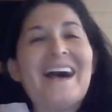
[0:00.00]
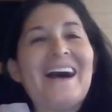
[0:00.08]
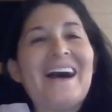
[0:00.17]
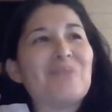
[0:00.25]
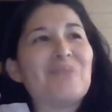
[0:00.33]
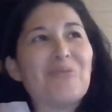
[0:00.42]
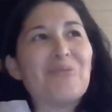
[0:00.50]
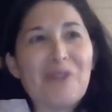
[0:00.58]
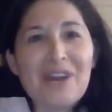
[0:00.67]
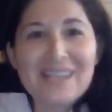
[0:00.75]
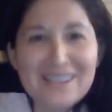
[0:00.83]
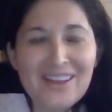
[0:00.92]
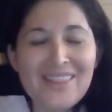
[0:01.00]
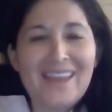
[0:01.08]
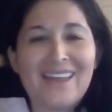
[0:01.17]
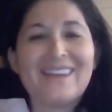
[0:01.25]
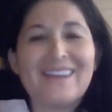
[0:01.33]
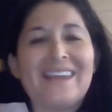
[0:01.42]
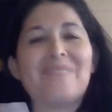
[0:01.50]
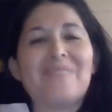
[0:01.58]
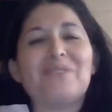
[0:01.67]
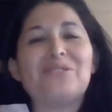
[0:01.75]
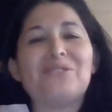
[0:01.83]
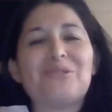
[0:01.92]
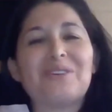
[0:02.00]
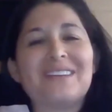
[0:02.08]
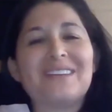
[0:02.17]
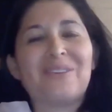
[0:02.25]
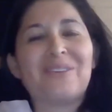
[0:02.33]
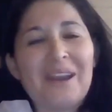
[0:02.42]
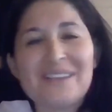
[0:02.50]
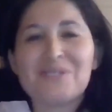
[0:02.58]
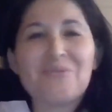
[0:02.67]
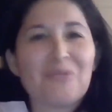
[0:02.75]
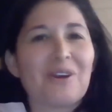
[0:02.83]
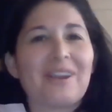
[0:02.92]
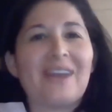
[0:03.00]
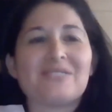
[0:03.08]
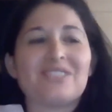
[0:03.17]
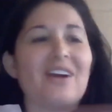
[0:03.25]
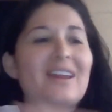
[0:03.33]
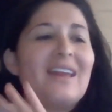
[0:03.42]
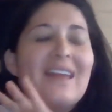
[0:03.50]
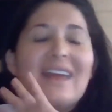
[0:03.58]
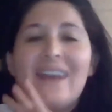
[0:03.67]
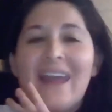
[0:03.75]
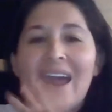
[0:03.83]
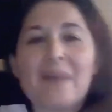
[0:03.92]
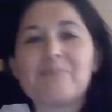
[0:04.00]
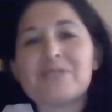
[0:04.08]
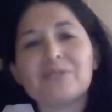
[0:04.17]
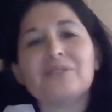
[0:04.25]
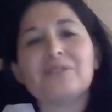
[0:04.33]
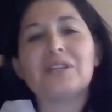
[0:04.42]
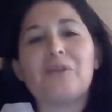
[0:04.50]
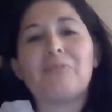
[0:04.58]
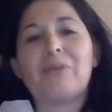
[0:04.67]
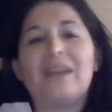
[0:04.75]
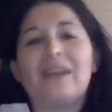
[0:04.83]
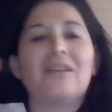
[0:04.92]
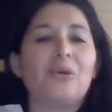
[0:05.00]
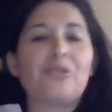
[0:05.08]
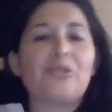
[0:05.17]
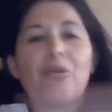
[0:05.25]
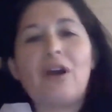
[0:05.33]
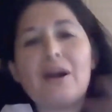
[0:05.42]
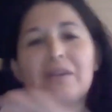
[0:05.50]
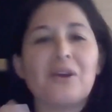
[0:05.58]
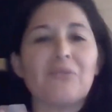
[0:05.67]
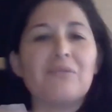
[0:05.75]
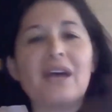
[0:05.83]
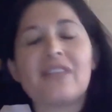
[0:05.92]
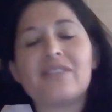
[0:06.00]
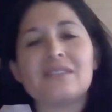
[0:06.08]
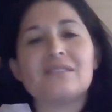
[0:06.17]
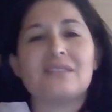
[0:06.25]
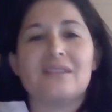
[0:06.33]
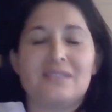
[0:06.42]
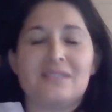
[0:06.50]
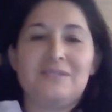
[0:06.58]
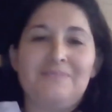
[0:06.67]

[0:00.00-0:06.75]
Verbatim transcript: I've been running on that knee. I've been doing crazy workouts on it and absolutely no pain, no throbbing, no nothing since.